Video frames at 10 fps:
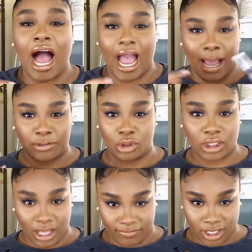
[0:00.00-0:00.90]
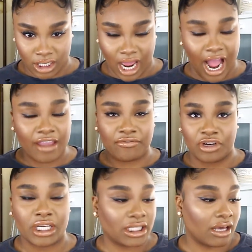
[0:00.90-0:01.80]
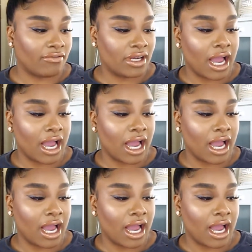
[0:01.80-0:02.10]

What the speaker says: I absolutely love it. I freaking love it.